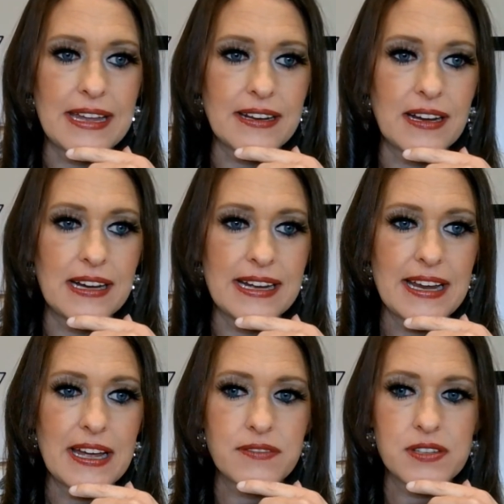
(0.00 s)
I
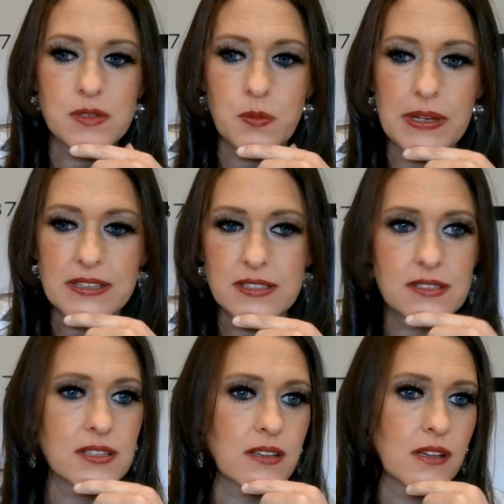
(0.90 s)
have
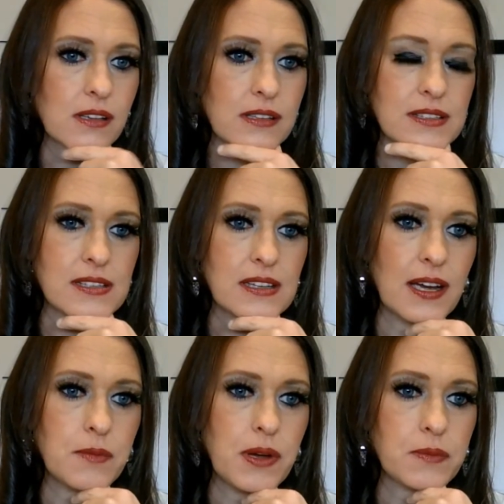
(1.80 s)
spent, let's see,
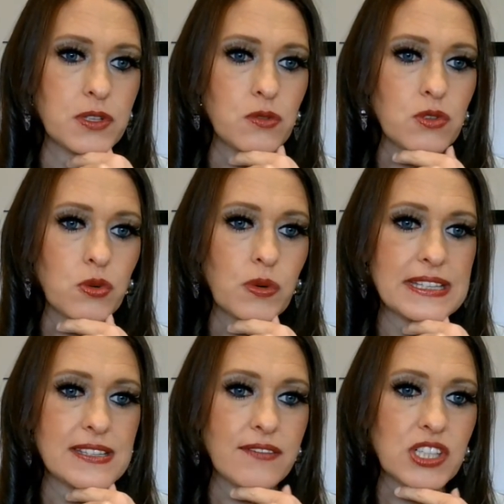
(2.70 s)
I'm up to
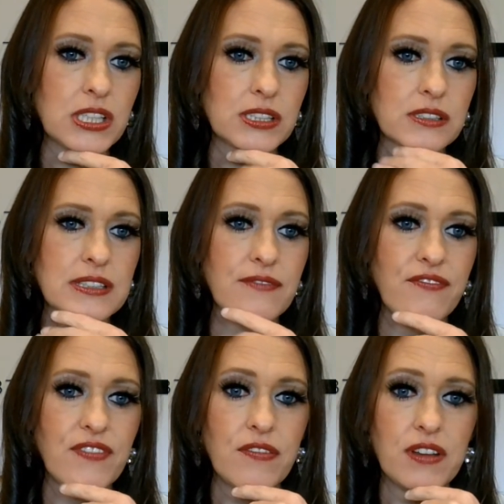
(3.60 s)

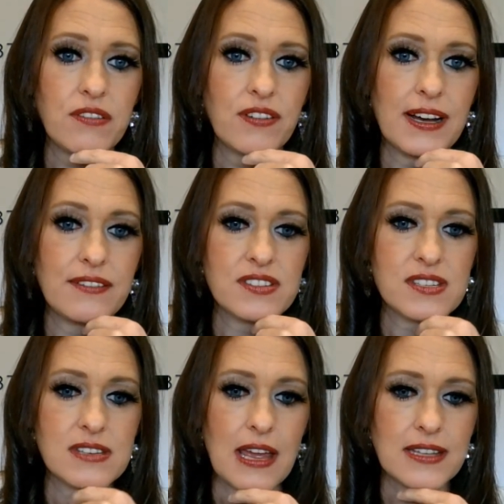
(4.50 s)

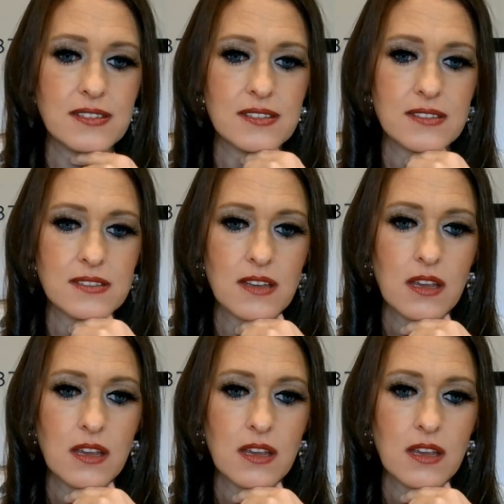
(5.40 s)
$27.55.